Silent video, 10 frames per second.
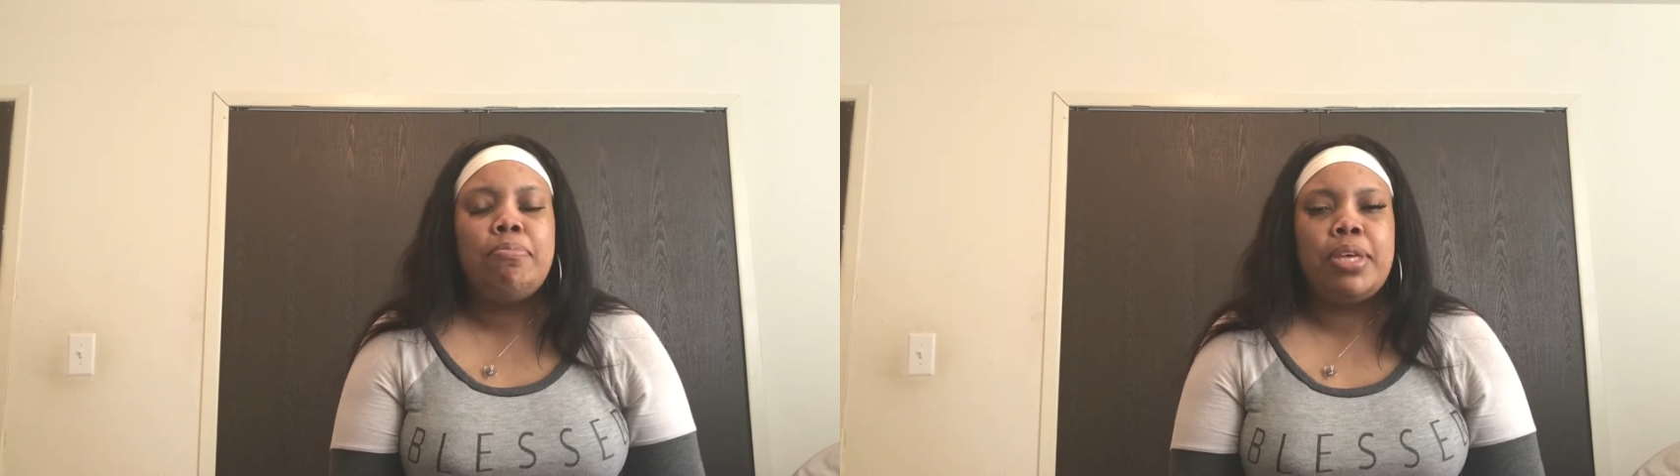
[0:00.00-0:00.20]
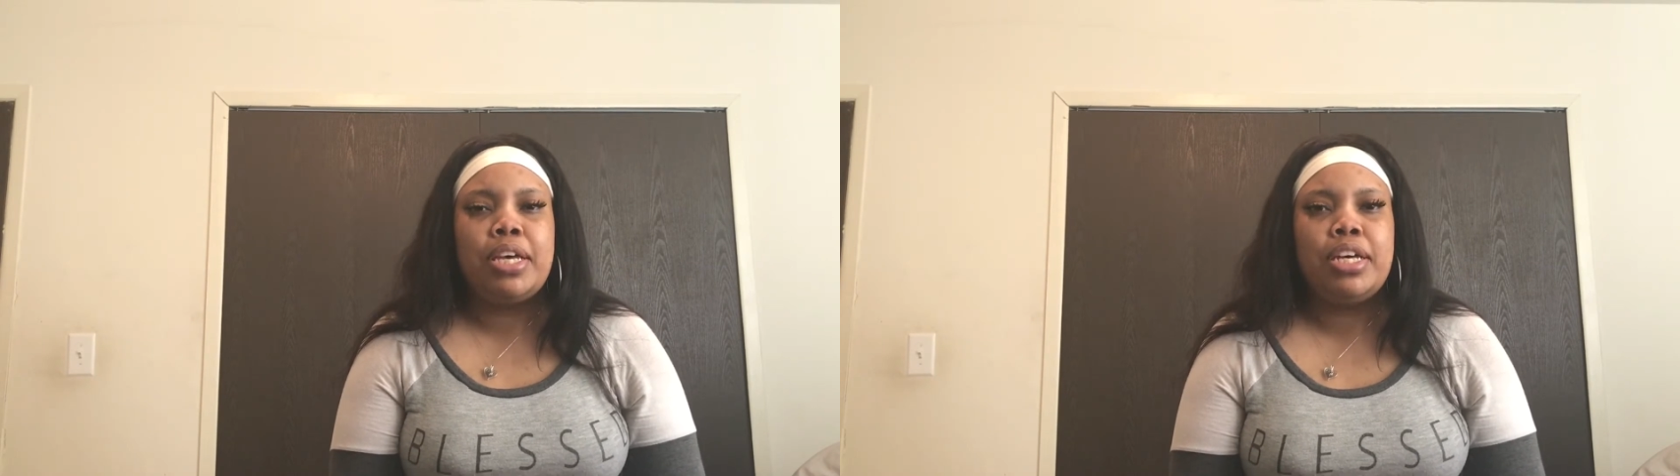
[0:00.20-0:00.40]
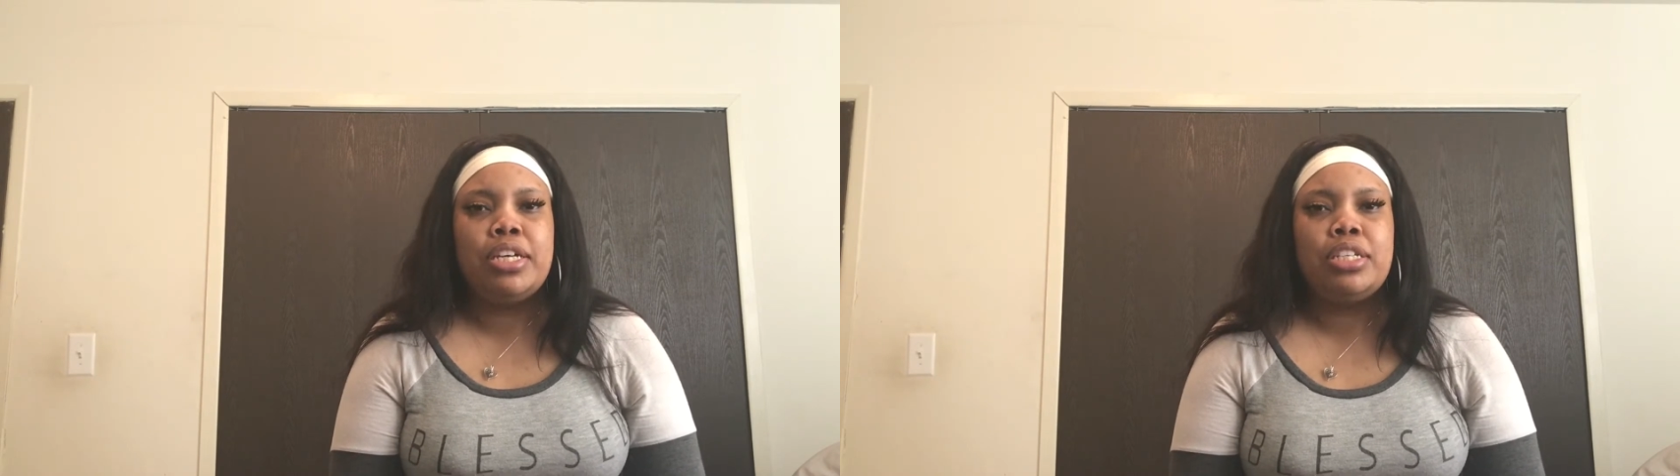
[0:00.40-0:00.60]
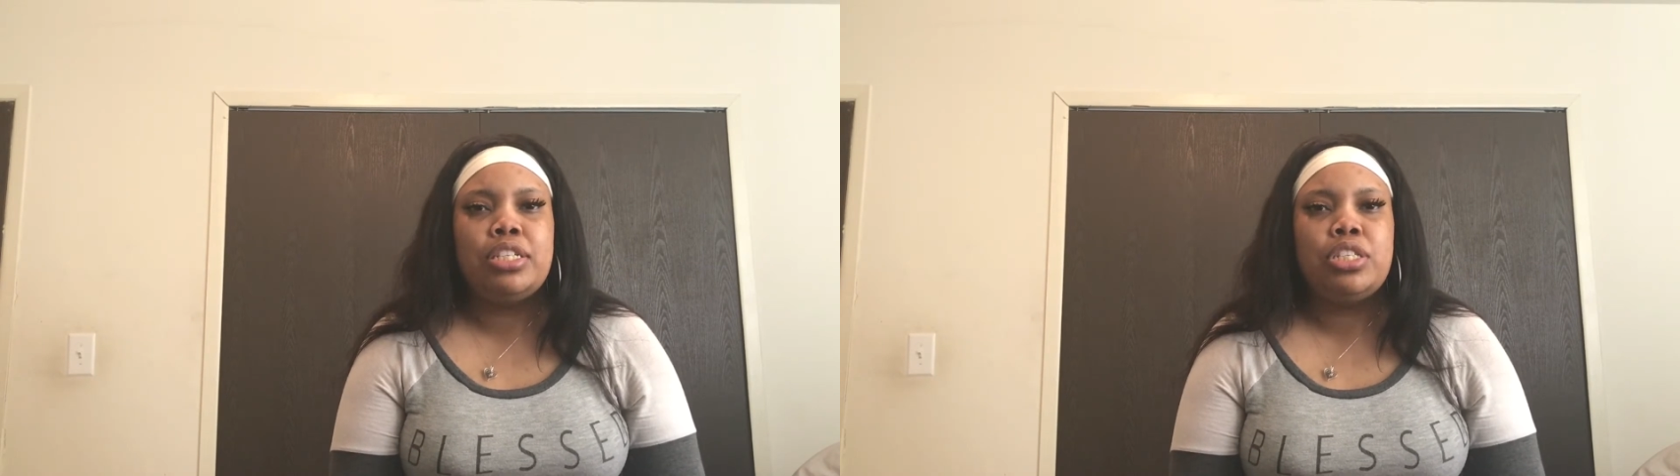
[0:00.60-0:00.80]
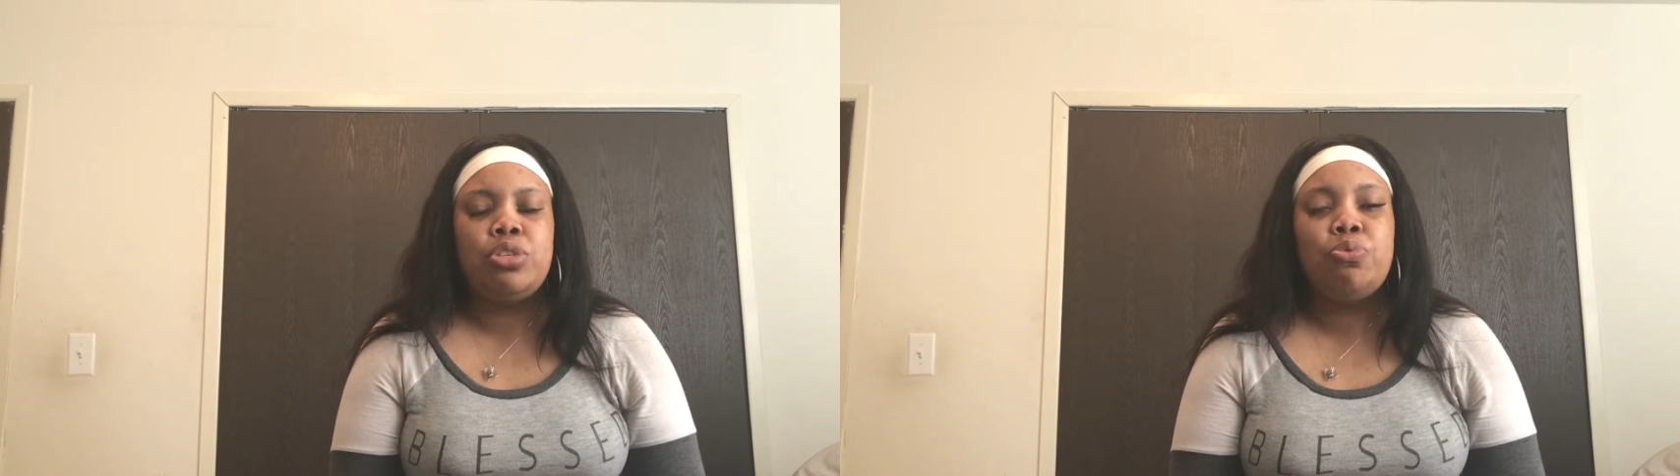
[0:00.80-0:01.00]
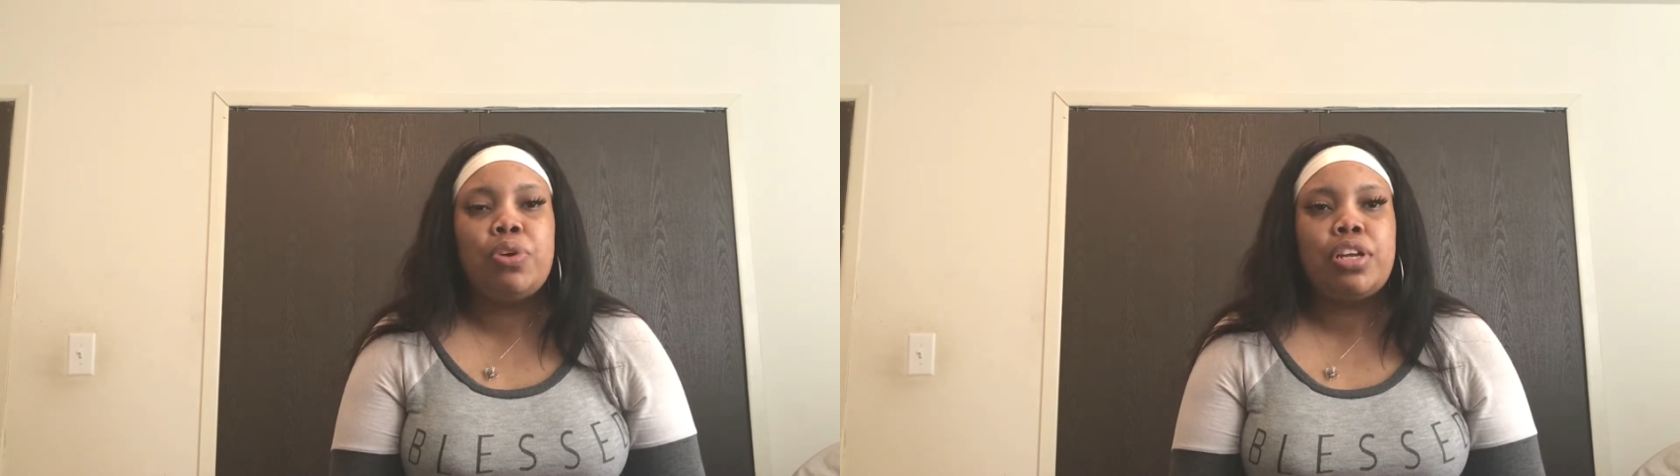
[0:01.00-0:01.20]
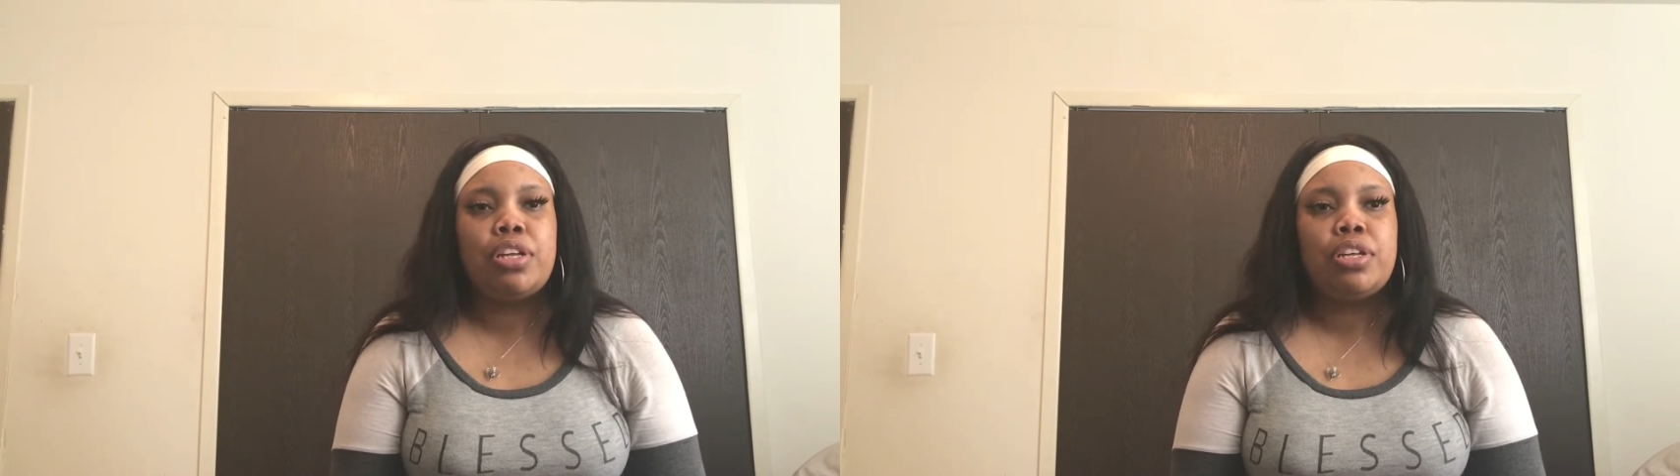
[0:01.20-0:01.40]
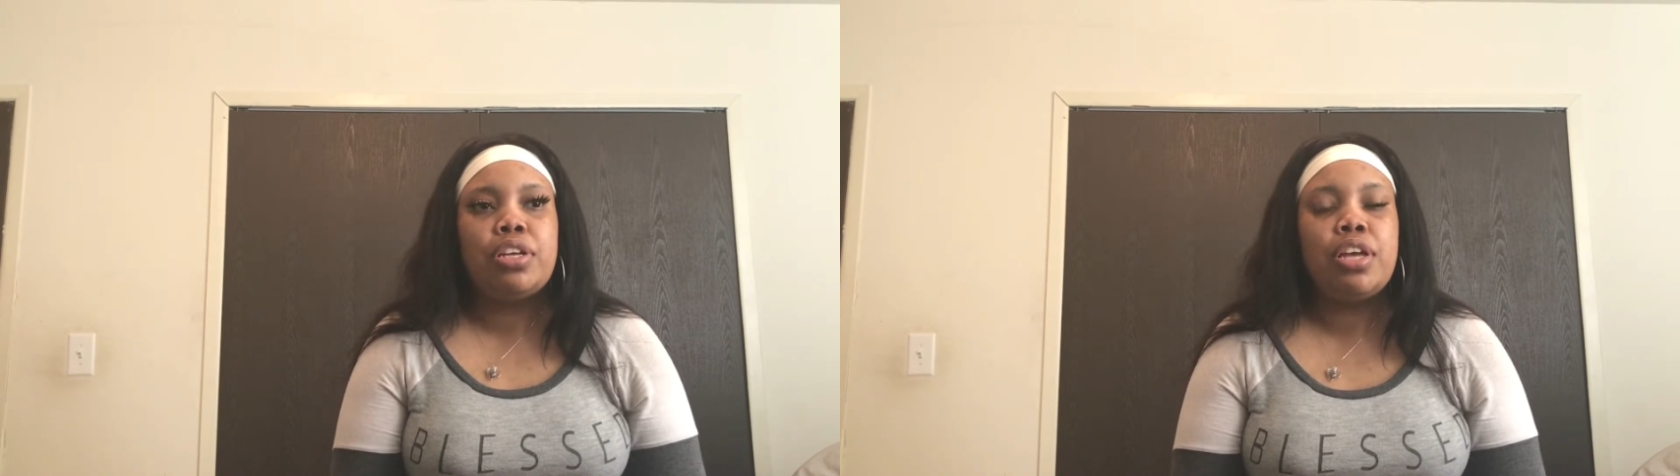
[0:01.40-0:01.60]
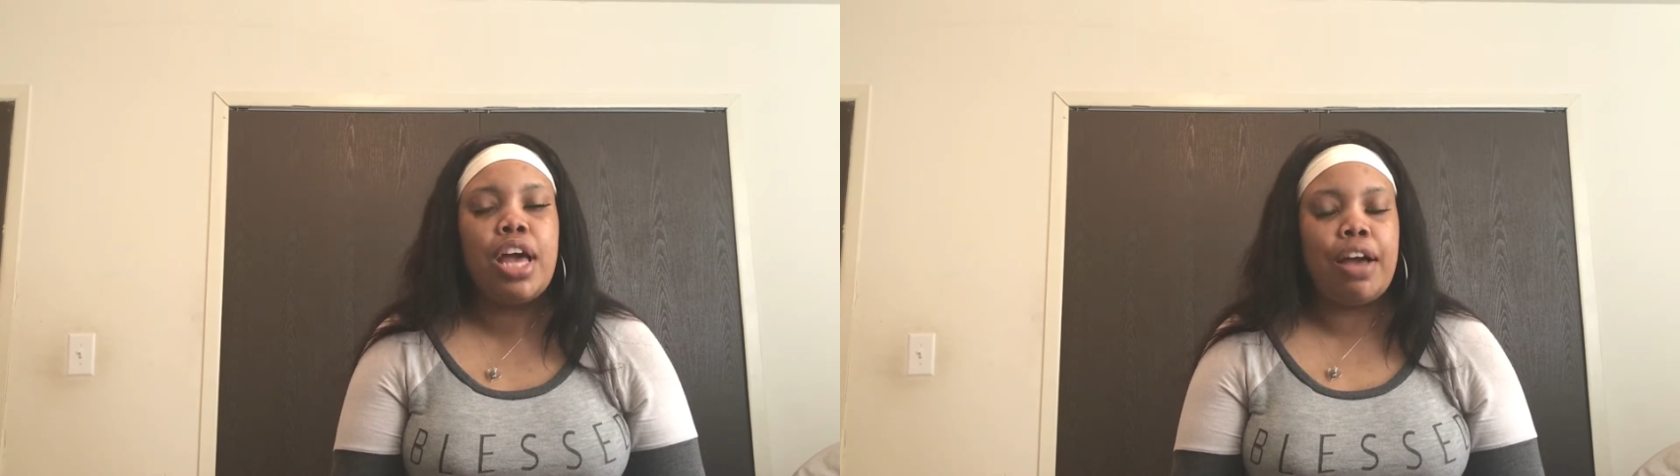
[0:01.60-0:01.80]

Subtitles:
because you want to